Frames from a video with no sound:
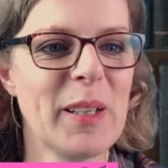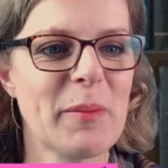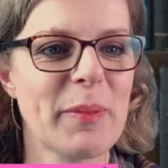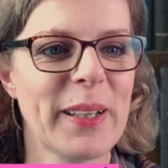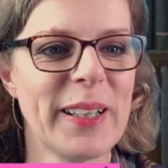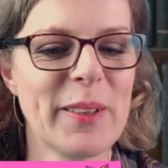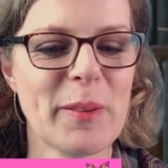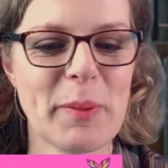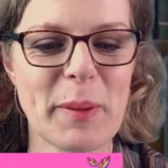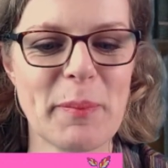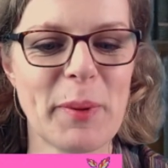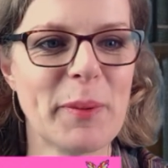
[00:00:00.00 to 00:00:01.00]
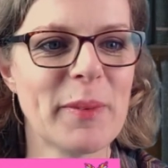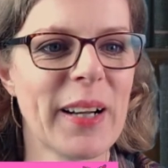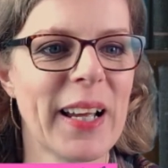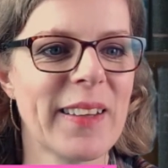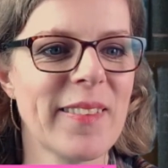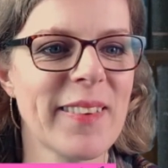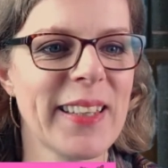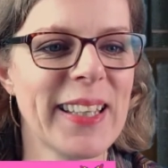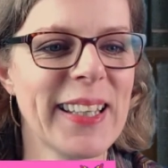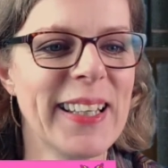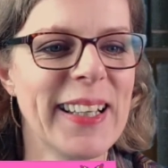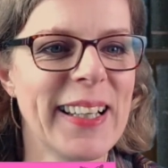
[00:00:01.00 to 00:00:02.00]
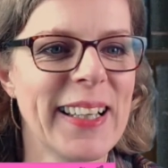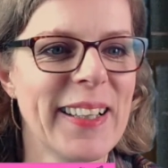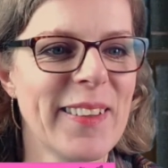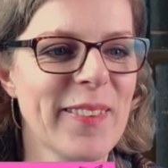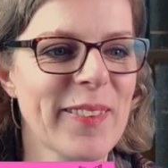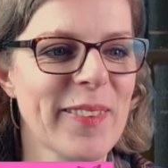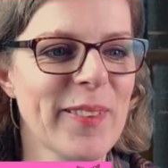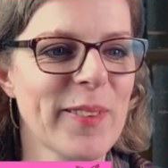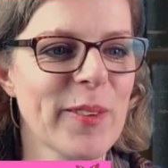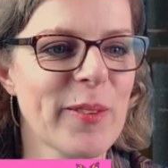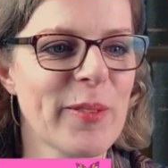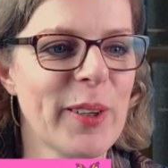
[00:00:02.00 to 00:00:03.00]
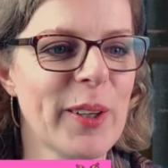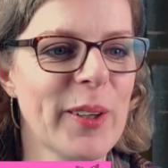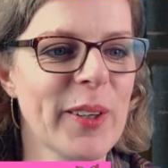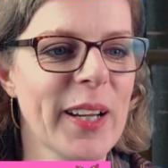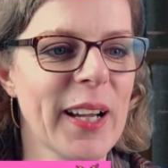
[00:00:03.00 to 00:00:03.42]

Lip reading: but a little bit more antique sort of look.